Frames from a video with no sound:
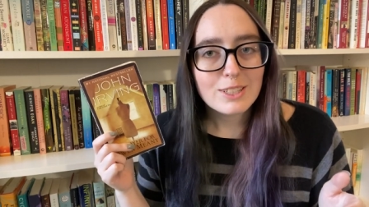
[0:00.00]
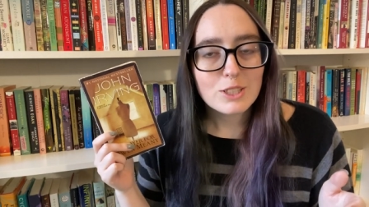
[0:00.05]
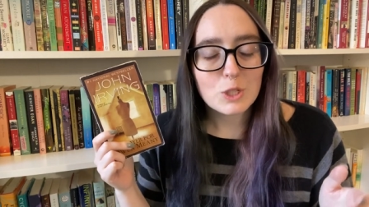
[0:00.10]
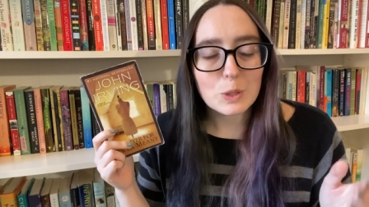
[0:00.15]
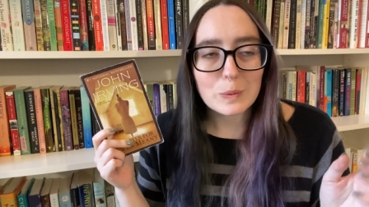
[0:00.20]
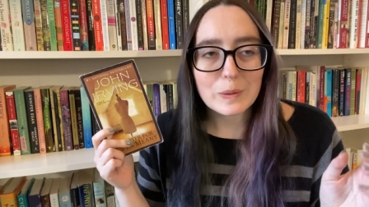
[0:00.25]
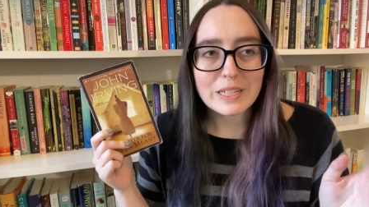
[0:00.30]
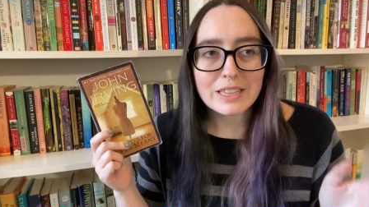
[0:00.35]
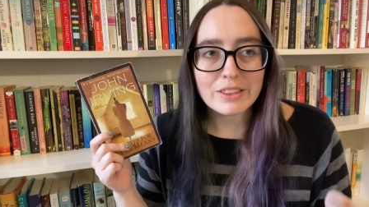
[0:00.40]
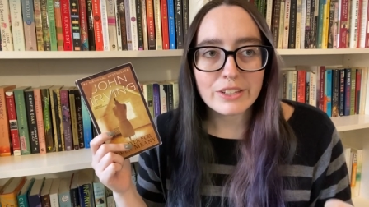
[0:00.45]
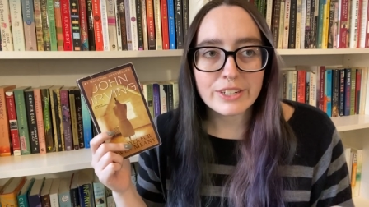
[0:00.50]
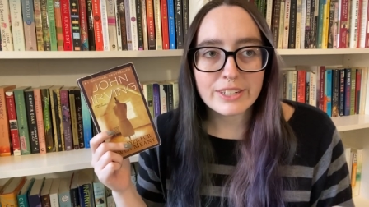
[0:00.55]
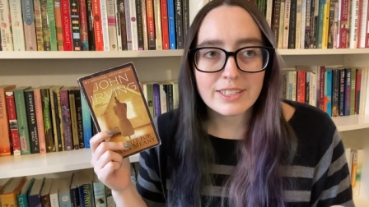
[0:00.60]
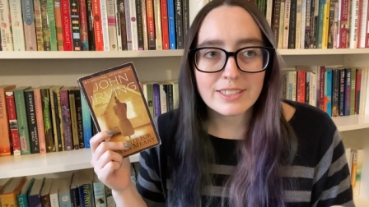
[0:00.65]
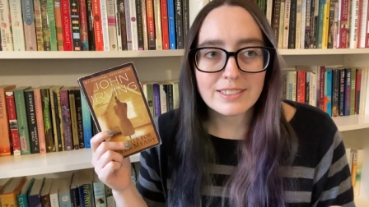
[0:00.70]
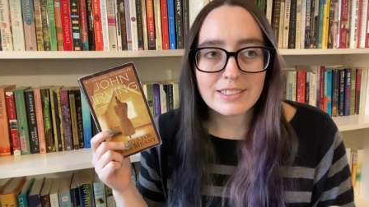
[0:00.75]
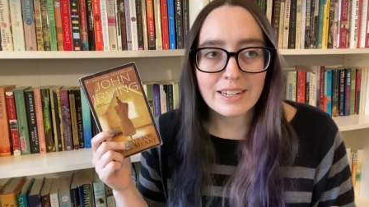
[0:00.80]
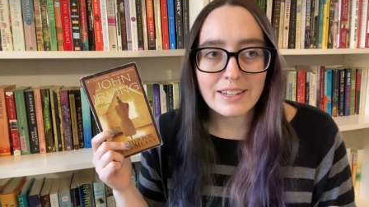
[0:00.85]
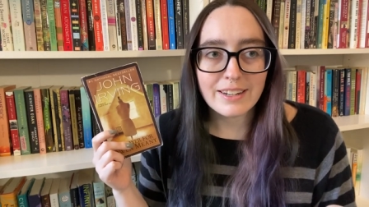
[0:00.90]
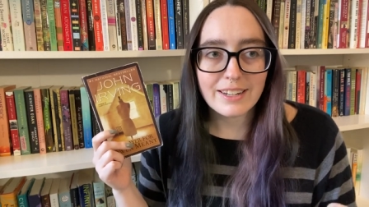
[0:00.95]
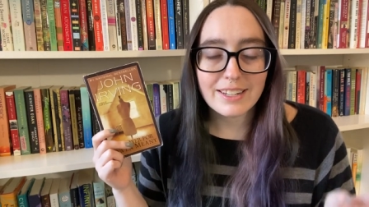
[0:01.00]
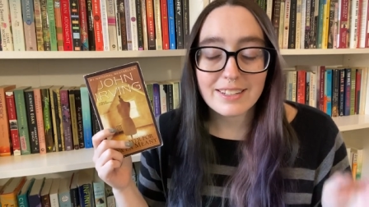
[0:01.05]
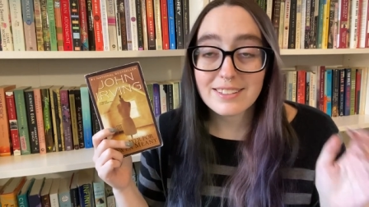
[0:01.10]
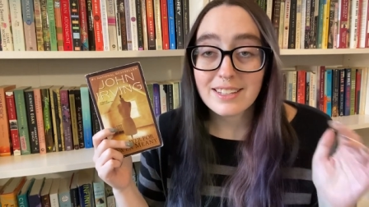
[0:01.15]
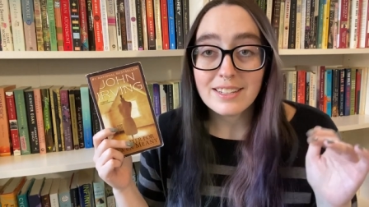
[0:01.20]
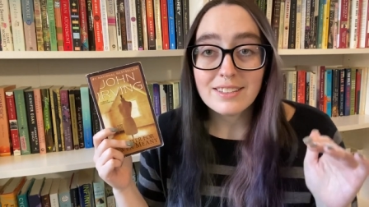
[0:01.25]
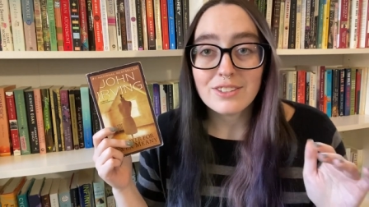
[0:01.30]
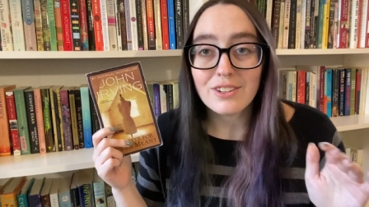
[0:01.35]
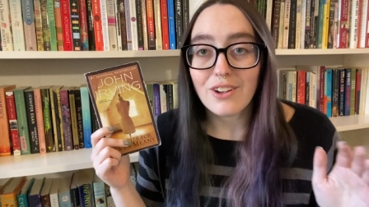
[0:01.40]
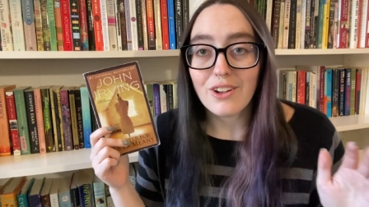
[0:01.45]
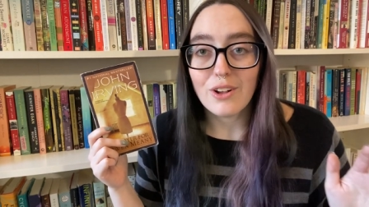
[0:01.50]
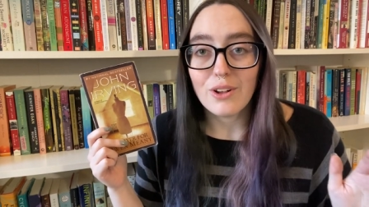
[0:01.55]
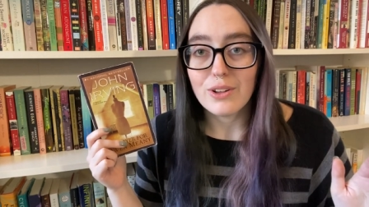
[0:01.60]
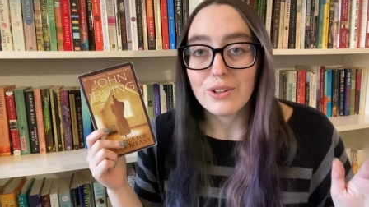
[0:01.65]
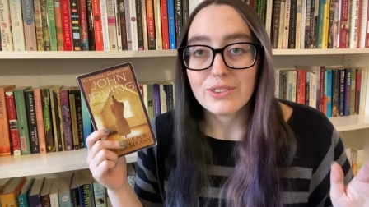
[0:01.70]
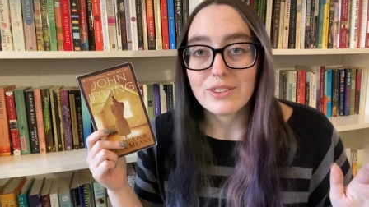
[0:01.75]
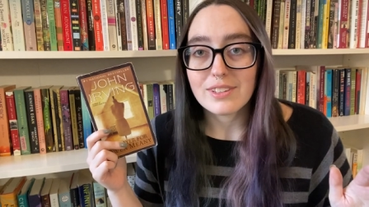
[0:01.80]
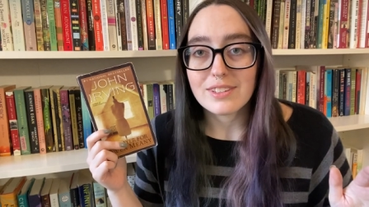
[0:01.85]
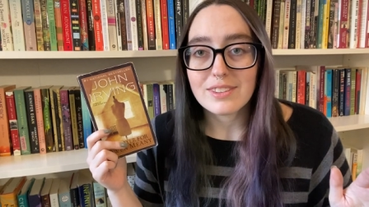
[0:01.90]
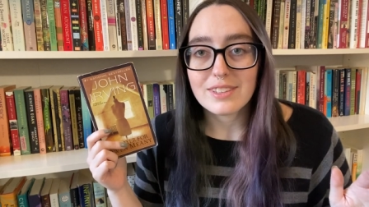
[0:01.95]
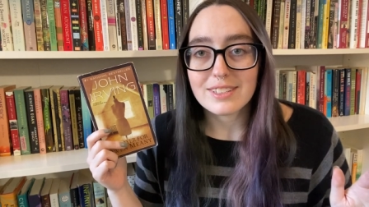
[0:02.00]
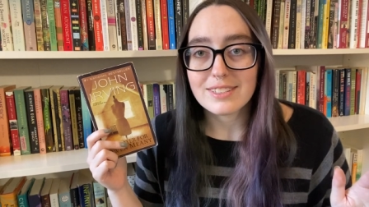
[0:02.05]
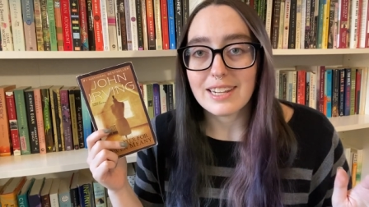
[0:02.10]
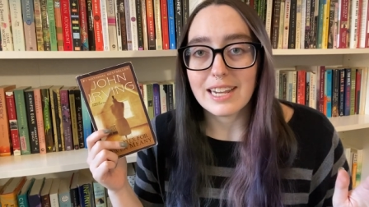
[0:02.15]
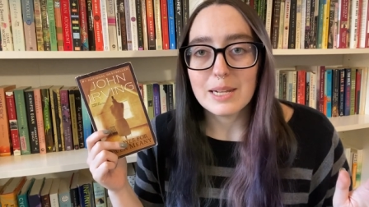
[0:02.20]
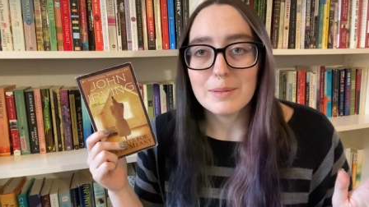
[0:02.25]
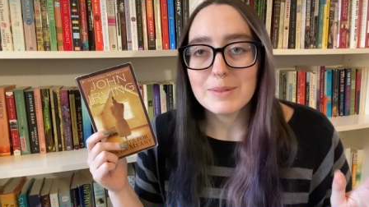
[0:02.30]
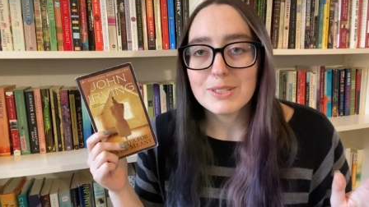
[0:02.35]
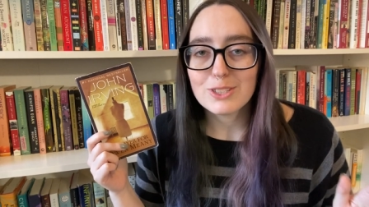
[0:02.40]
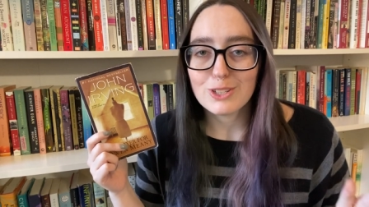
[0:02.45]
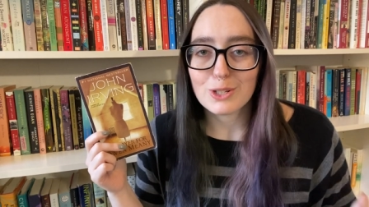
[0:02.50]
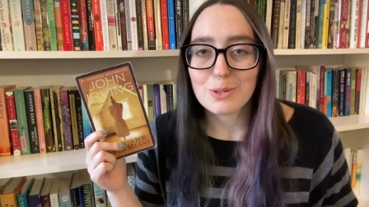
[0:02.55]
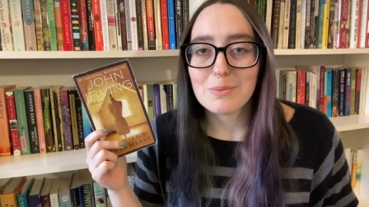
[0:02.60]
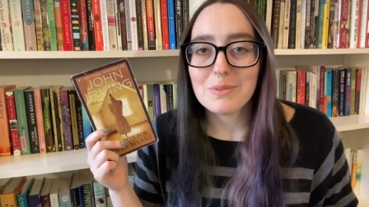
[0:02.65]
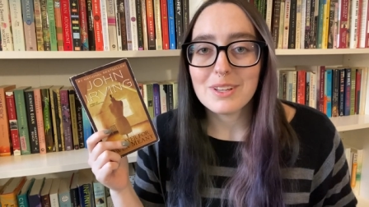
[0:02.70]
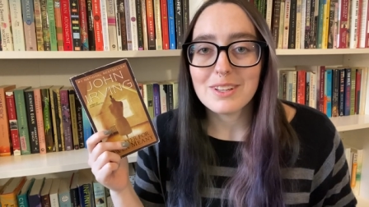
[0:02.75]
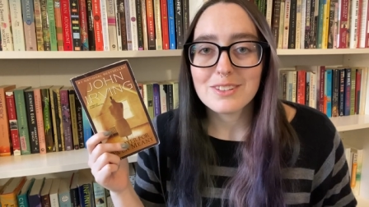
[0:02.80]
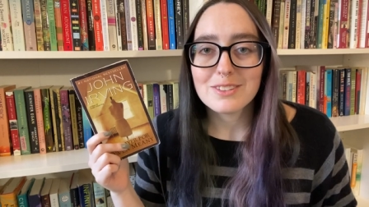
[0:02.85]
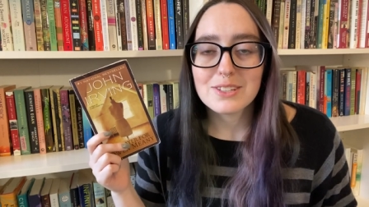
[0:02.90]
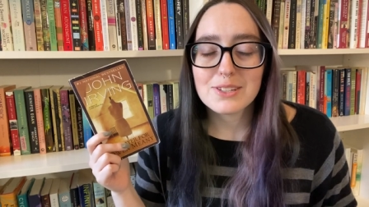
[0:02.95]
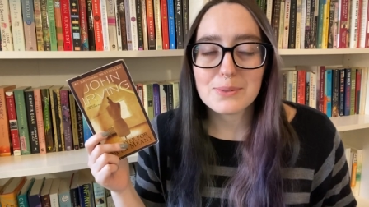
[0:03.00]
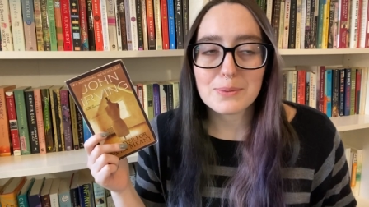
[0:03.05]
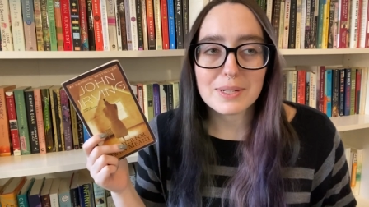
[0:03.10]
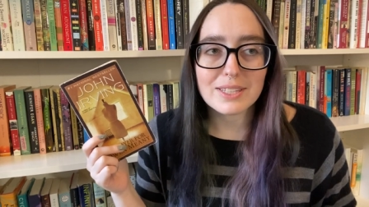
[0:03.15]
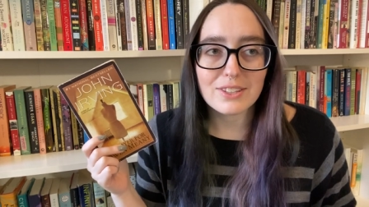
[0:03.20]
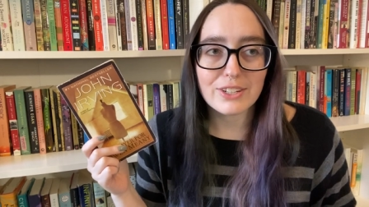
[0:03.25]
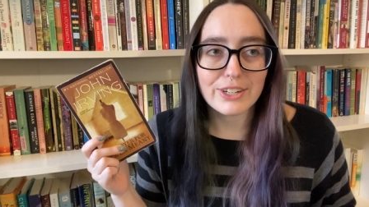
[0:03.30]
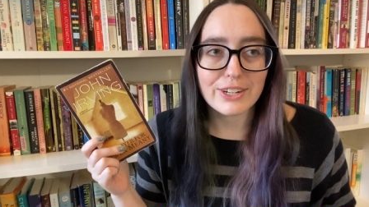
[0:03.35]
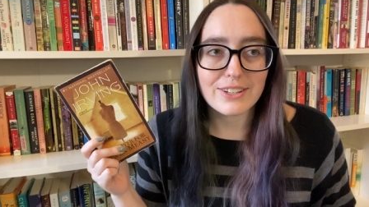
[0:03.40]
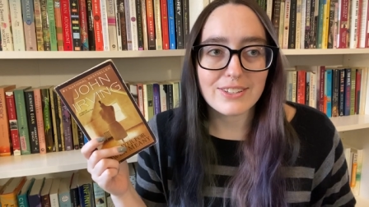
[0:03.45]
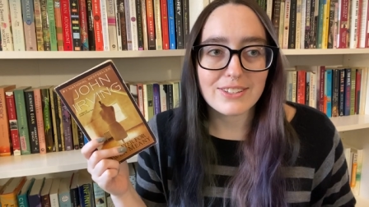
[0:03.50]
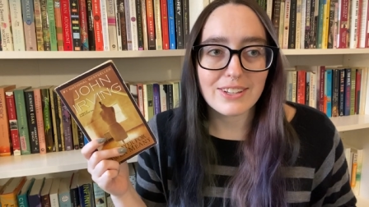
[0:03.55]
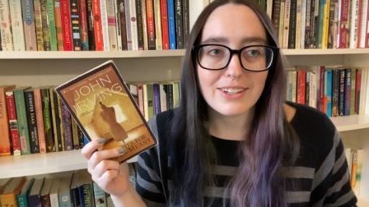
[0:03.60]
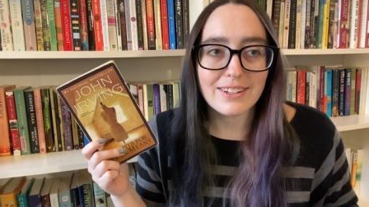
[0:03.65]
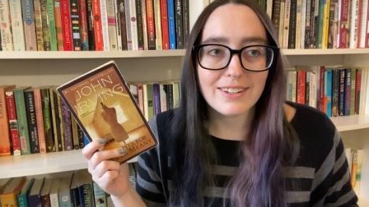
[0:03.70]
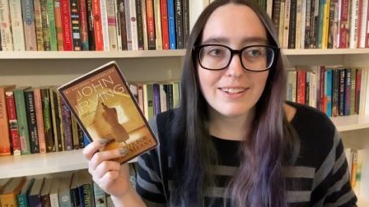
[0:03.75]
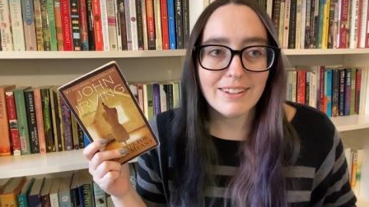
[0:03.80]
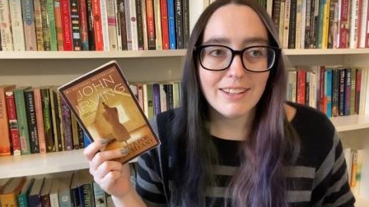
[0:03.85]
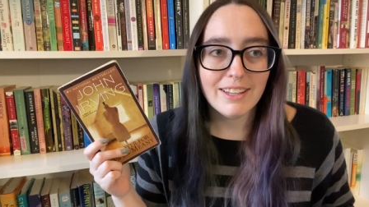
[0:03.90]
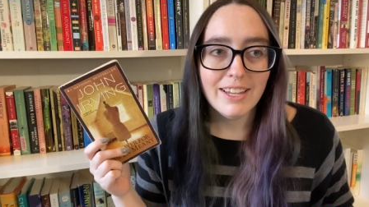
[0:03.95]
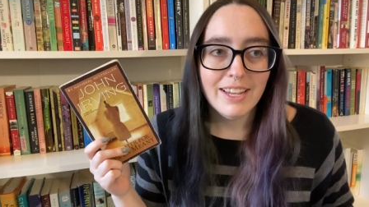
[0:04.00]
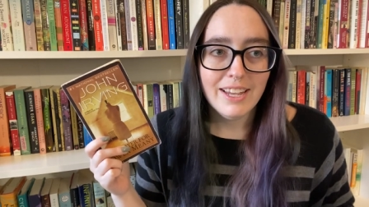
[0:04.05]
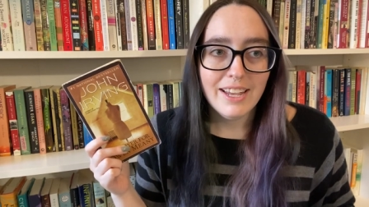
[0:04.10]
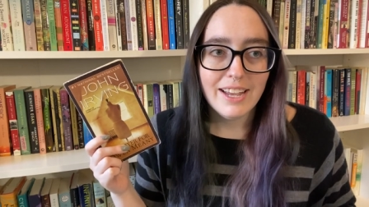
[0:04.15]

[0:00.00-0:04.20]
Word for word: to read Lark Ascending because that's all the time it took me to read Lark Ascending.